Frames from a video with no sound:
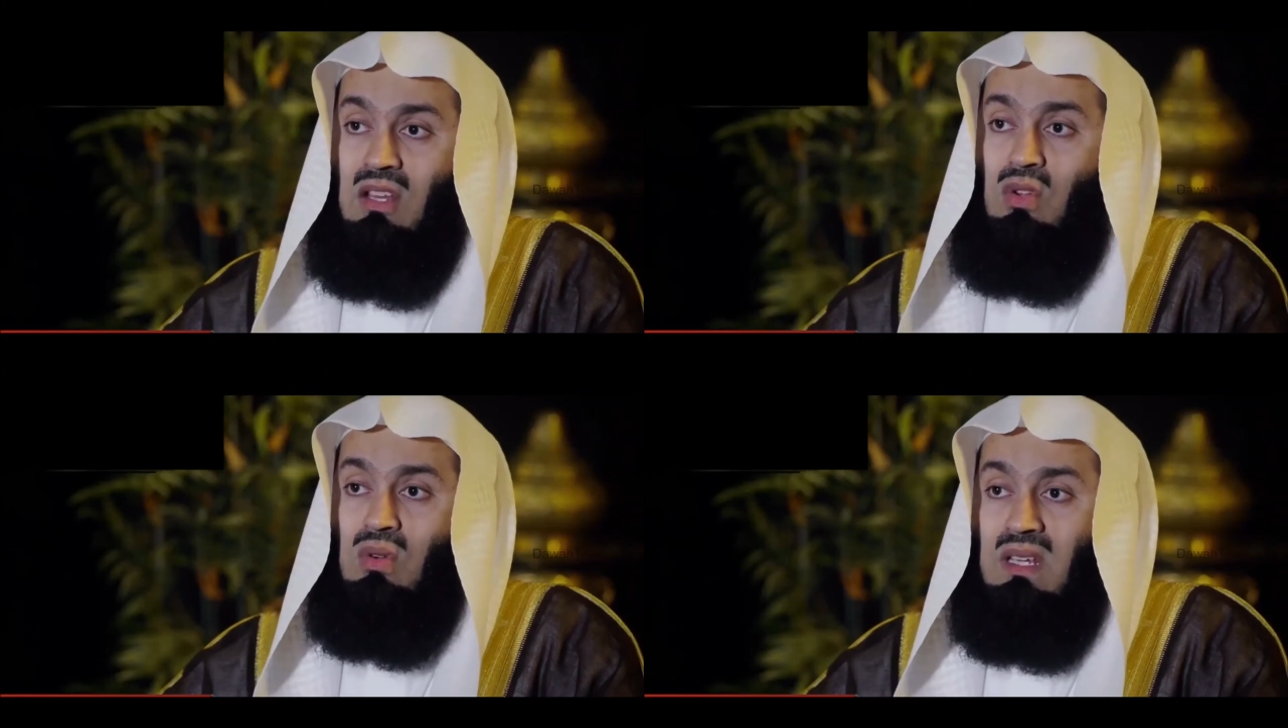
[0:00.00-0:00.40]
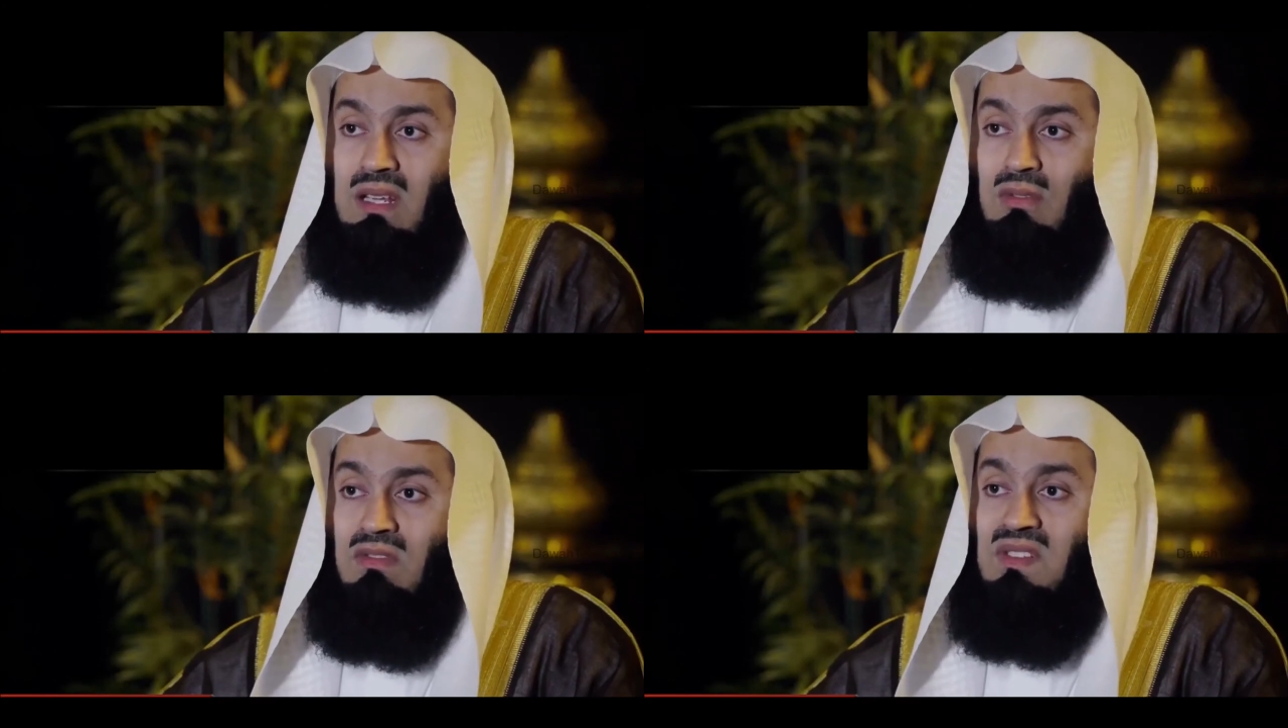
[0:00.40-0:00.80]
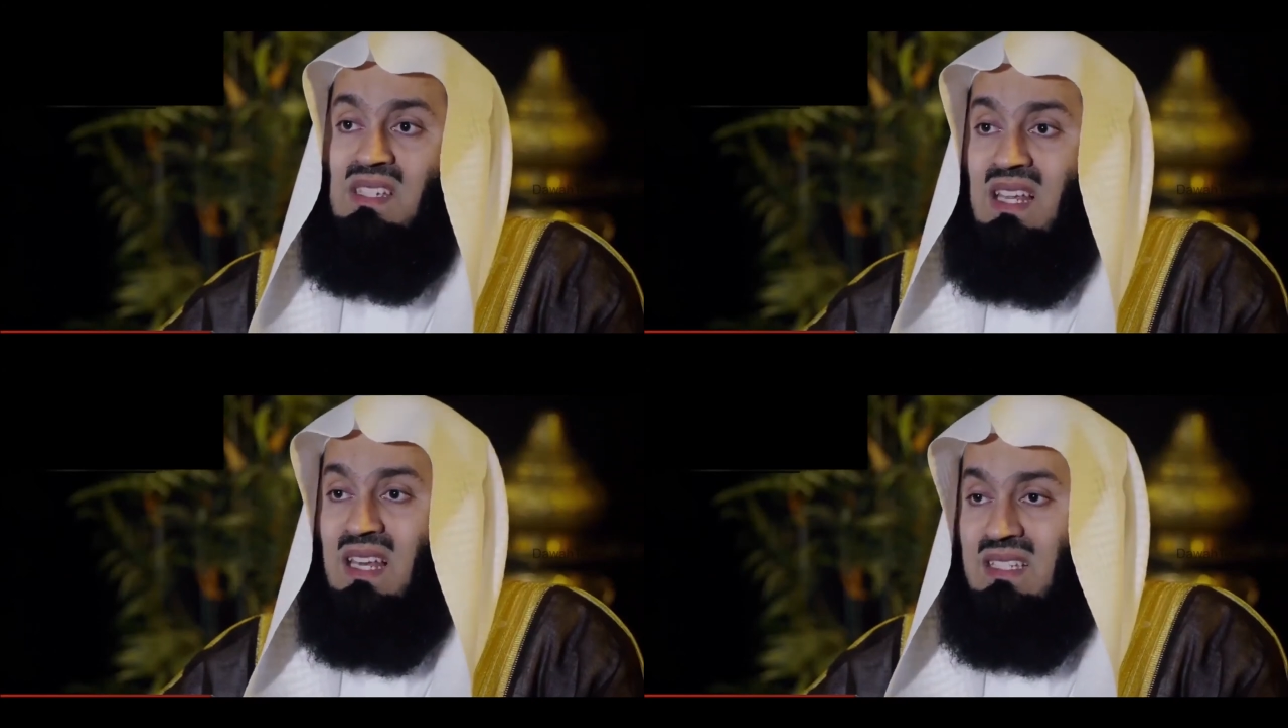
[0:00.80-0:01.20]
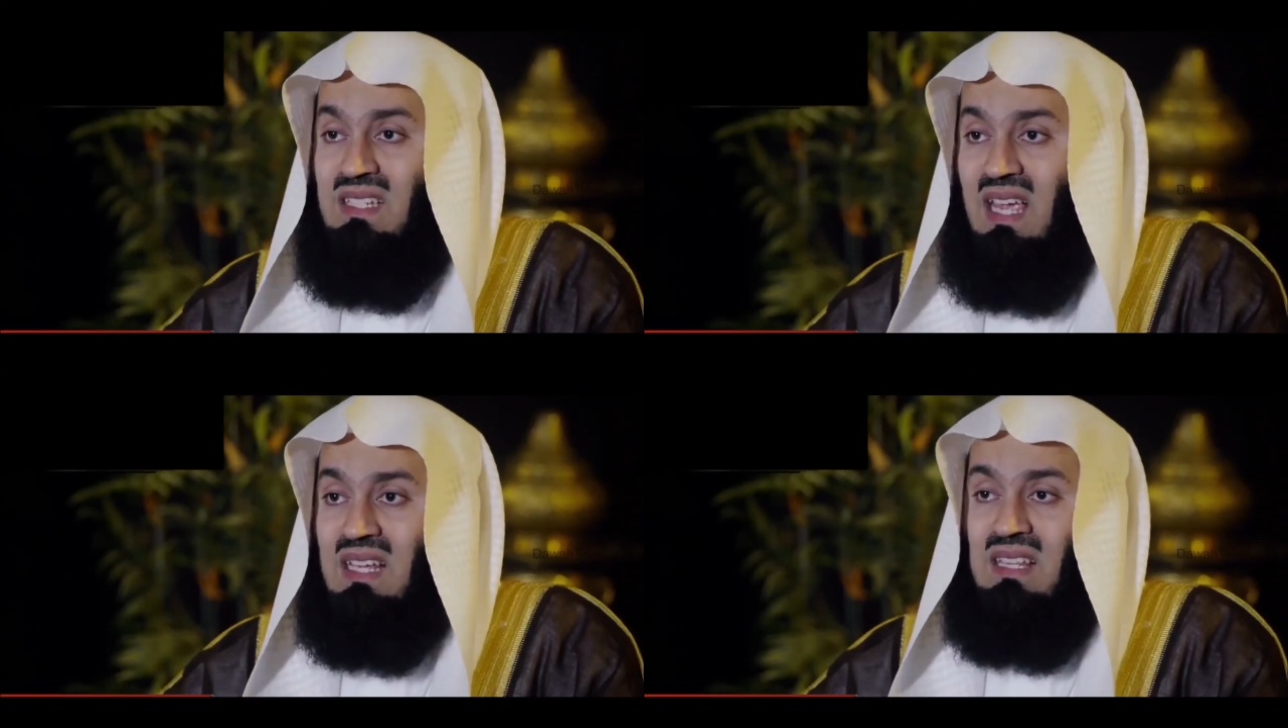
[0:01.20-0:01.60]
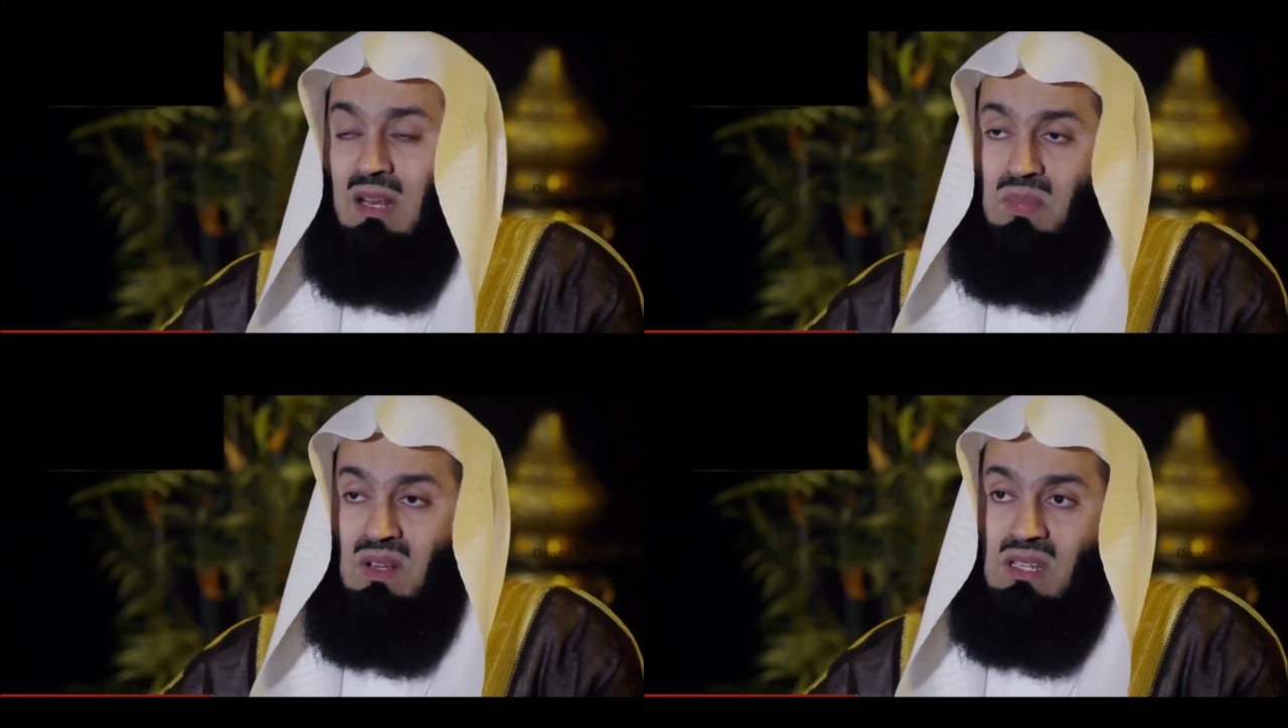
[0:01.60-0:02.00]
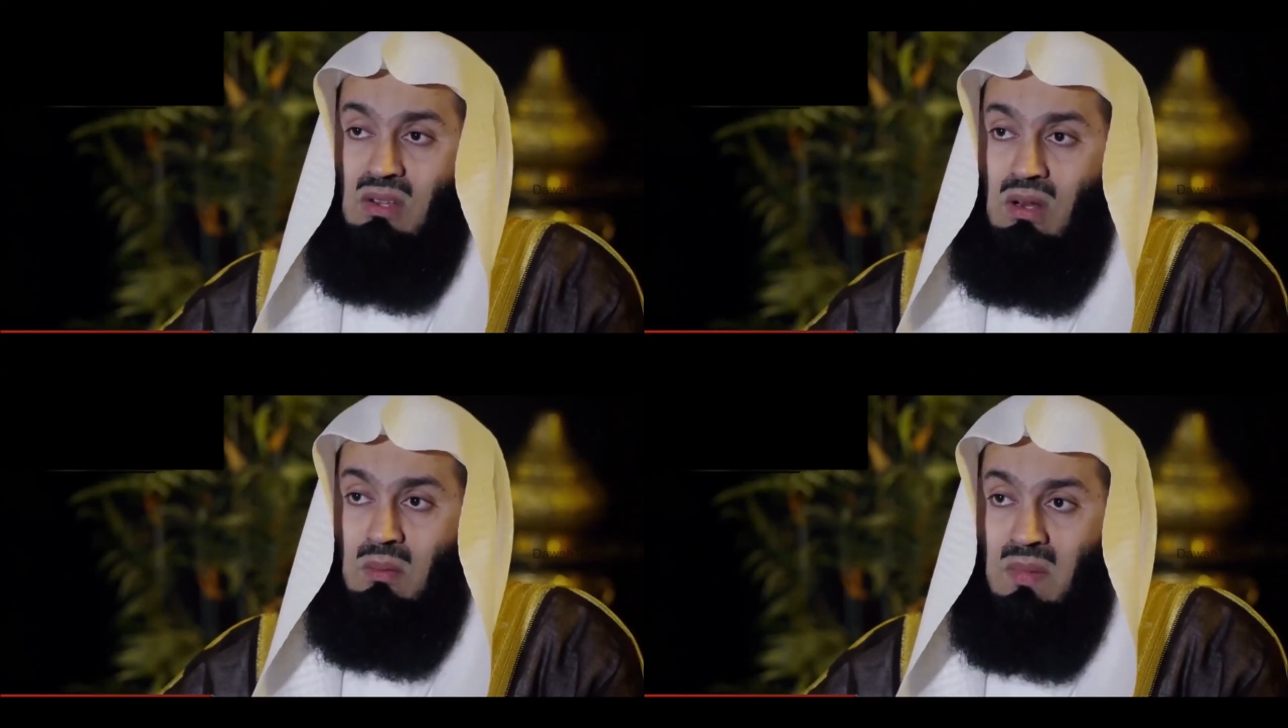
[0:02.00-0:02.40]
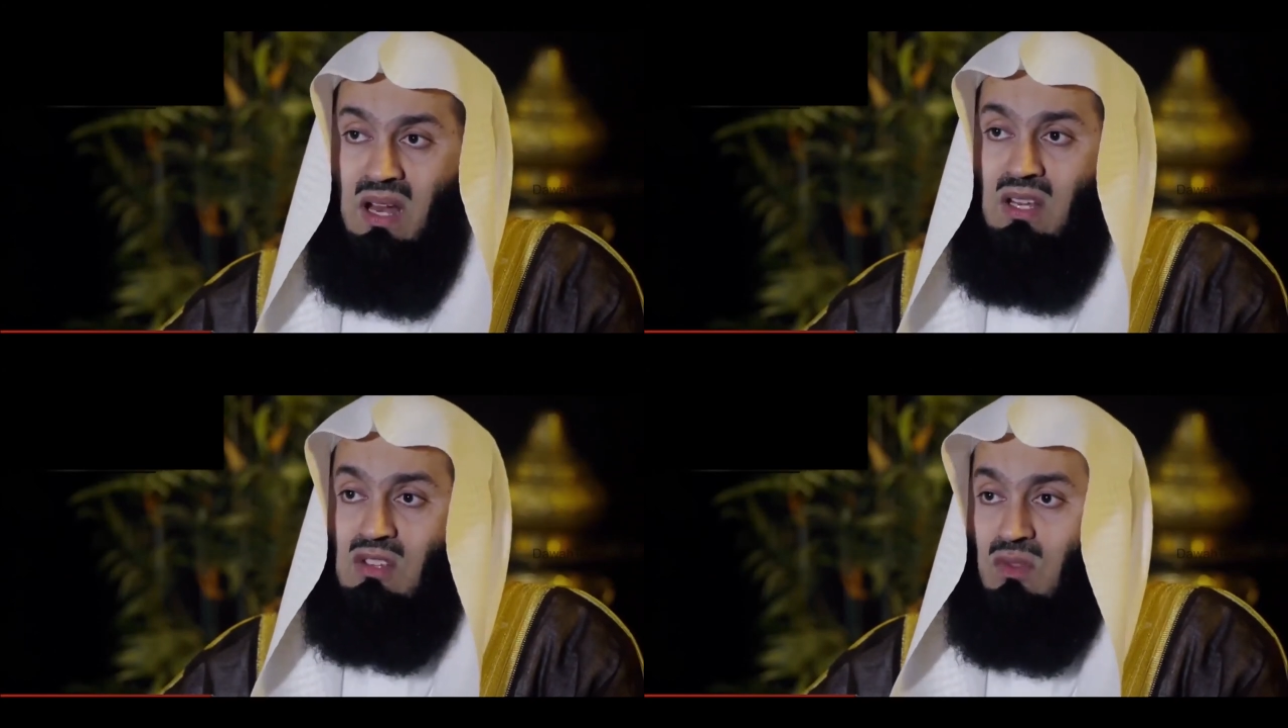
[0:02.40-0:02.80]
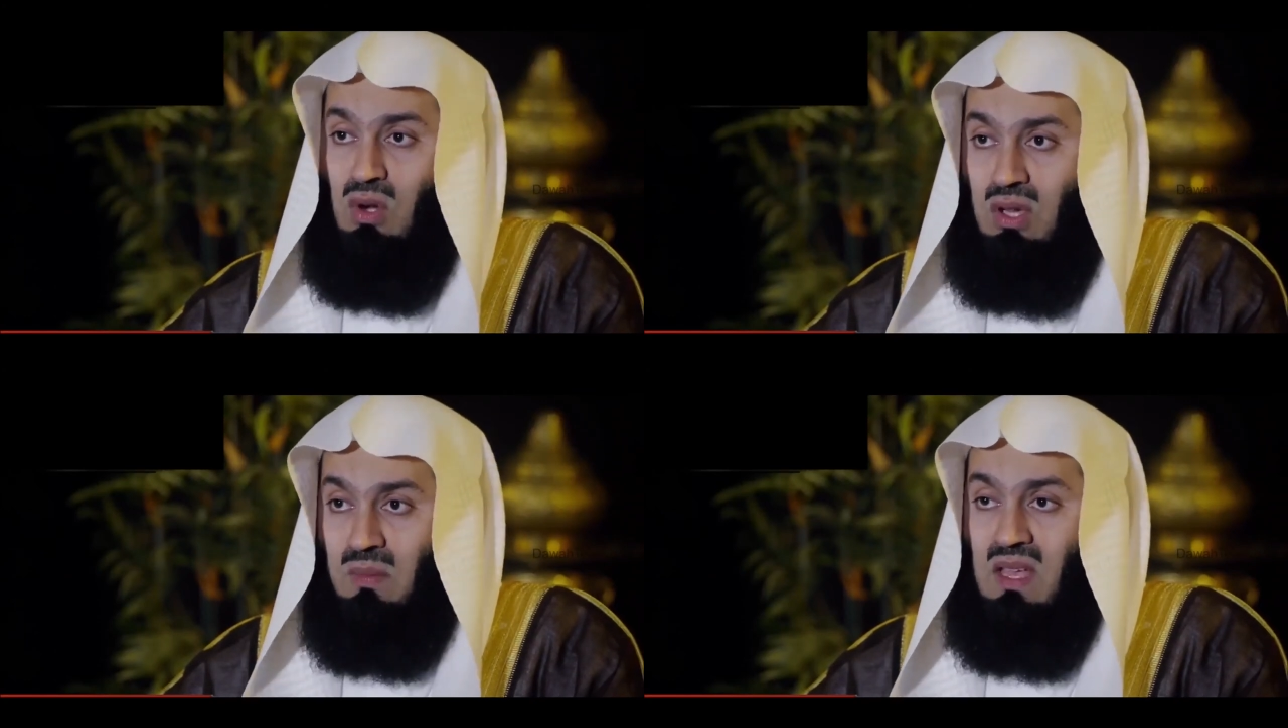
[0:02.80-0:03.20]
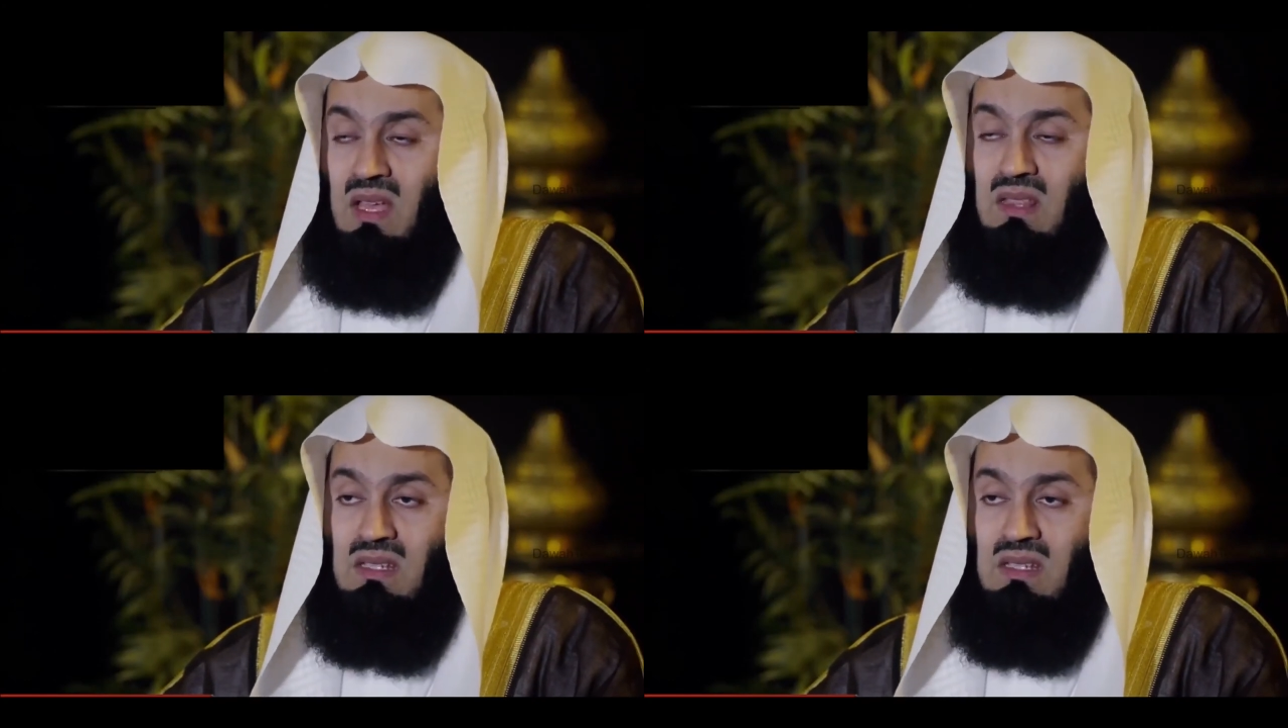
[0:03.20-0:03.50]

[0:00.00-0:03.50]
then you need to facilitate that particular marriage for her.